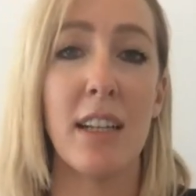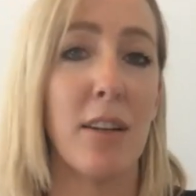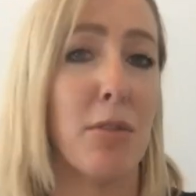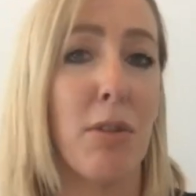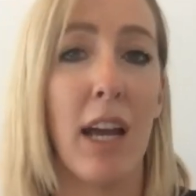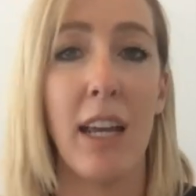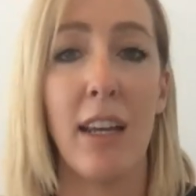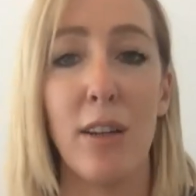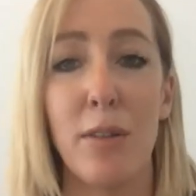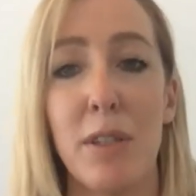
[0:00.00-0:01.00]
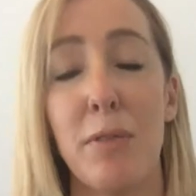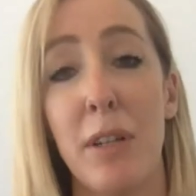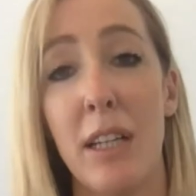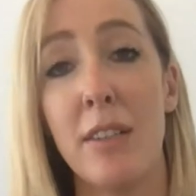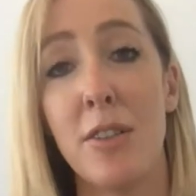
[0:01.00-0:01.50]
in an array of
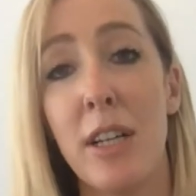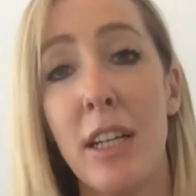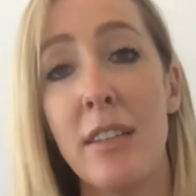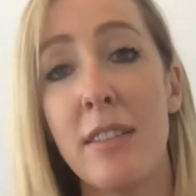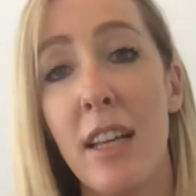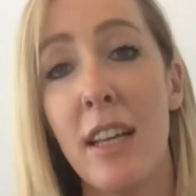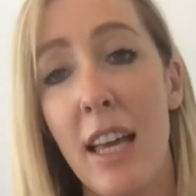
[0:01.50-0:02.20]
different industries.